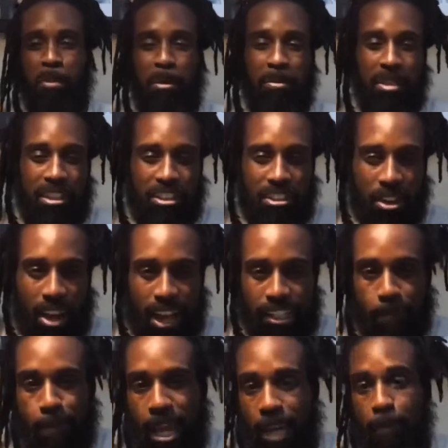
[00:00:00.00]
the people that you thought
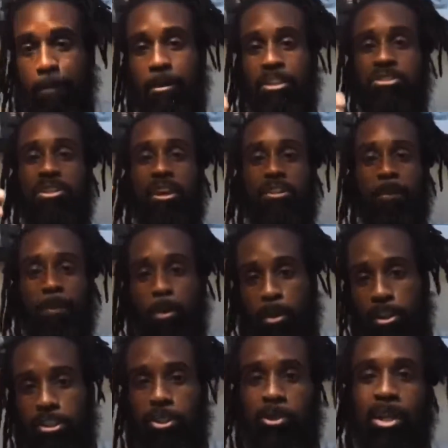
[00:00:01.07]
had your back, the people that you thought
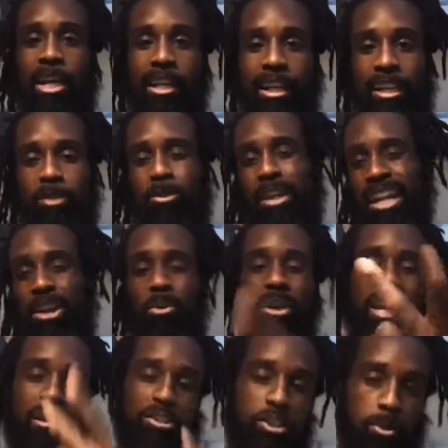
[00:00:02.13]
supported you, guess what? They're going
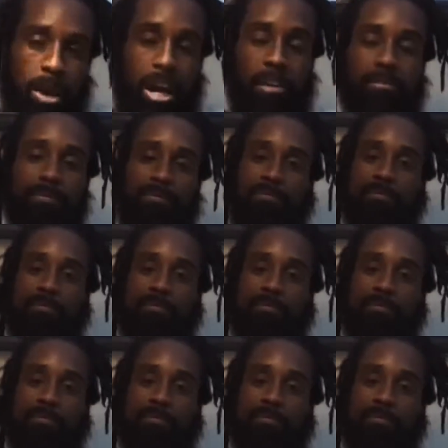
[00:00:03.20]
to count you out.